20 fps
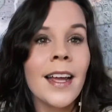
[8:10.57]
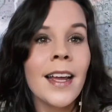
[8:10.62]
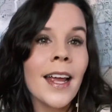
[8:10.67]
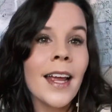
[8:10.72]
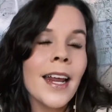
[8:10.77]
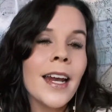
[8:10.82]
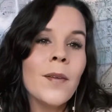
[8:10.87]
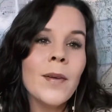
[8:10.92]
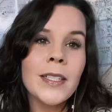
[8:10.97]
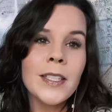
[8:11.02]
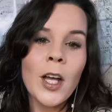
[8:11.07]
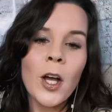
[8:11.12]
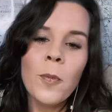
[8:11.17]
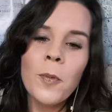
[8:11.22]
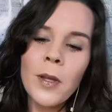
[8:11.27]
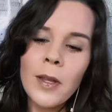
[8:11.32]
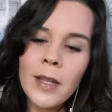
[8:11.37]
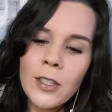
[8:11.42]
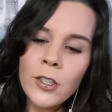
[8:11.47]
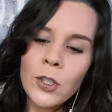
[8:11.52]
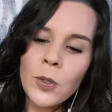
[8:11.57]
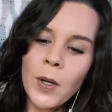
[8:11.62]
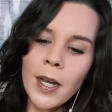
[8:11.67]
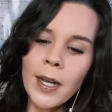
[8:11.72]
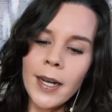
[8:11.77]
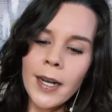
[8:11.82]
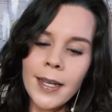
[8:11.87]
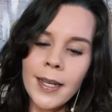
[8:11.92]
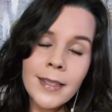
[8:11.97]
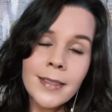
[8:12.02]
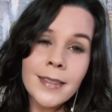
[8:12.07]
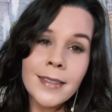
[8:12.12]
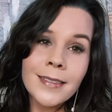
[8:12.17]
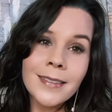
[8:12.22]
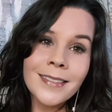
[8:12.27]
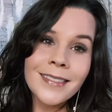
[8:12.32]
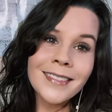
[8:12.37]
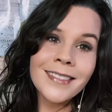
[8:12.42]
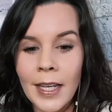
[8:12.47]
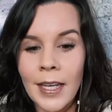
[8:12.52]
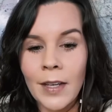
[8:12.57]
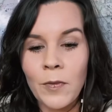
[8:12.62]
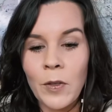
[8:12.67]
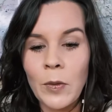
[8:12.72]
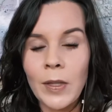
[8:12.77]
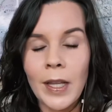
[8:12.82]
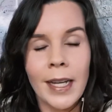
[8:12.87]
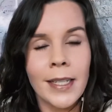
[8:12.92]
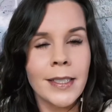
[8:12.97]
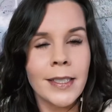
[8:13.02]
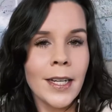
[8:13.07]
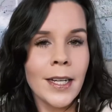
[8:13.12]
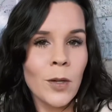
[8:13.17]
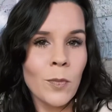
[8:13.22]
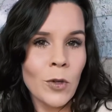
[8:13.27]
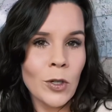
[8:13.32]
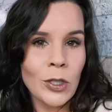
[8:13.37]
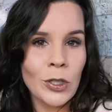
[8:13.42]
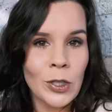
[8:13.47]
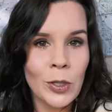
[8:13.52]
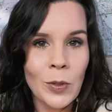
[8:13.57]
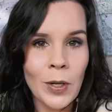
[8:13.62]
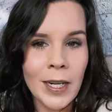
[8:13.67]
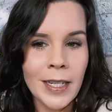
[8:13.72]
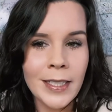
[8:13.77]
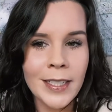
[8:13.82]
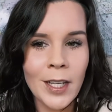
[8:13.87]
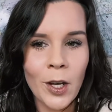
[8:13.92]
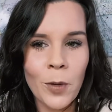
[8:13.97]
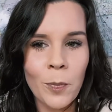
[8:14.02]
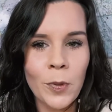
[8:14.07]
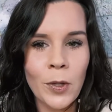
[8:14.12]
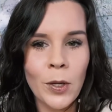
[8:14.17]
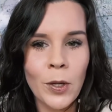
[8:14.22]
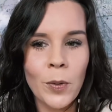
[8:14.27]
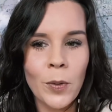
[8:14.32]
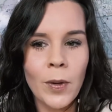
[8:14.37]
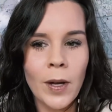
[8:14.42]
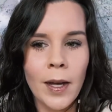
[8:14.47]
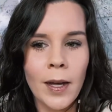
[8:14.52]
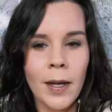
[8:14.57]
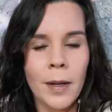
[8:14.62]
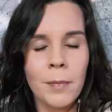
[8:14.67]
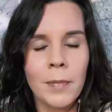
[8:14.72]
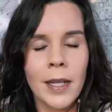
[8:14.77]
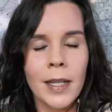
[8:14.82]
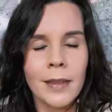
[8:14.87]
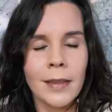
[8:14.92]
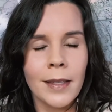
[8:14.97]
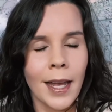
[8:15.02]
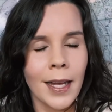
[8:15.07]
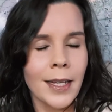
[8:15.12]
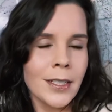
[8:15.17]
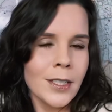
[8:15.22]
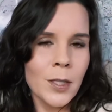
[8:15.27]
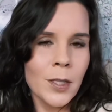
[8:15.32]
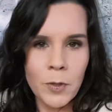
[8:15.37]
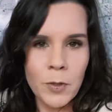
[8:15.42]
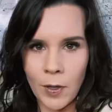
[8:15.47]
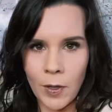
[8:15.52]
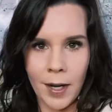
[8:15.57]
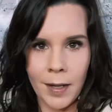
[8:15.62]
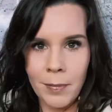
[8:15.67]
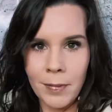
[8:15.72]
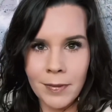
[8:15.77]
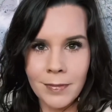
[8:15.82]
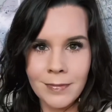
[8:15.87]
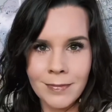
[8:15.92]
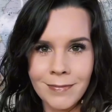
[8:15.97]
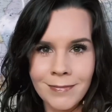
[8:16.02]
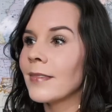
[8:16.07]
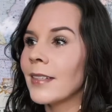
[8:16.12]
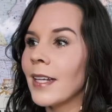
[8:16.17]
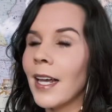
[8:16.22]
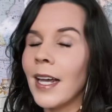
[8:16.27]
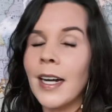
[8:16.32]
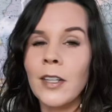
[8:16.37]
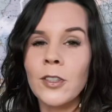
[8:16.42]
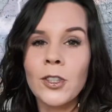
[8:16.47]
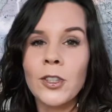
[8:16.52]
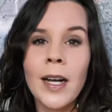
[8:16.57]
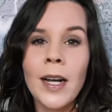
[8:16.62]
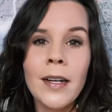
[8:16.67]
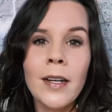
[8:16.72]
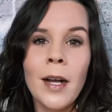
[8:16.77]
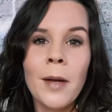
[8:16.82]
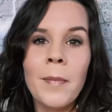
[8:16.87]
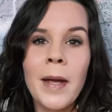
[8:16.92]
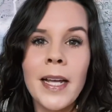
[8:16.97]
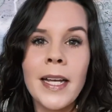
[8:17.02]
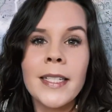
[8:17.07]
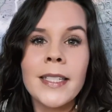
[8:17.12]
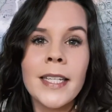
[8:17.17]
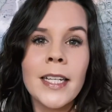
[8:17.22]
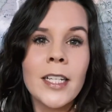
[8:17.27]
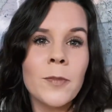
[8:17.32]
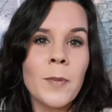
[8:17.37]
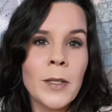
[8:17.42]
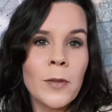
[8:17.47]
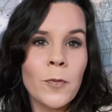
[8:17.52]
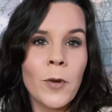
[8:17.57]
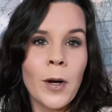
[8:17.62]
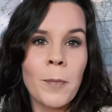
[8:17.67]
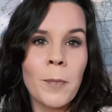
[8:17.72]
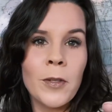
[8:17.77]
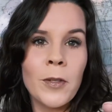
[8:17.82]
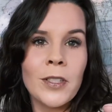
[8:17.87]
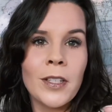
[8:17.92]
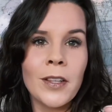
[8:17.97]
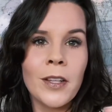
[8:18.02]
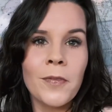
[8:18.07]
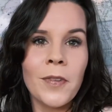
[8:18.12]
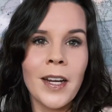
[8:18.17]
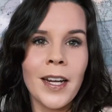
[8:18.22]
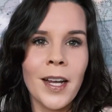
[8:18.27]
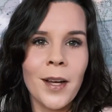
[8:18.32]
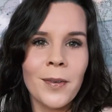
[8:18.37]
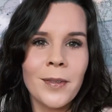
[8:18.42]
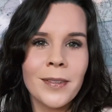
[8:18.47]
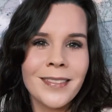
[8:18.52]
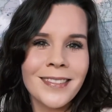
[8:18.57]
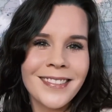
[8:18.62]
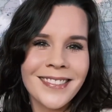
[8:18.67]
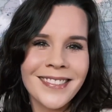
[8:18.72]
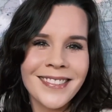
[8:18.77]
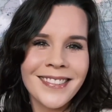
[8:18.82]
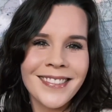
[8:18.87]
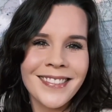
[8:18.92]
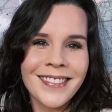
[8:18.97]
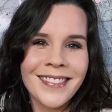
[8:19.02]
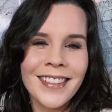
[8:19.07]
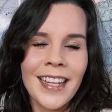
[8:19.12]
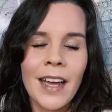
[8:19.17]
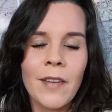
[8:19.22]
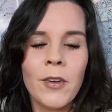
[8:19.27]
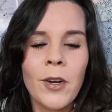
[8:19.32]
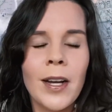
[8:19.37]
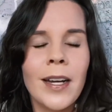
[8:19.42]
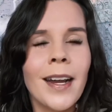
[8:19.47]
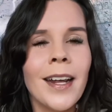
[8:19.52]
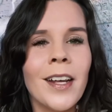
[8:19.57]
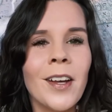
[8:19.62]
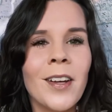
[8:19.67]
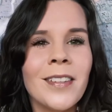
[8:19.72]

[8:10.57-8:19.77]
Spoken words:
Anyways, I hope y'all enjoyed it. If you'd like to hear more stories, I hope you like and subscribe. And I'll try to not make it 6 months before I post another video. Have a great day, y'all.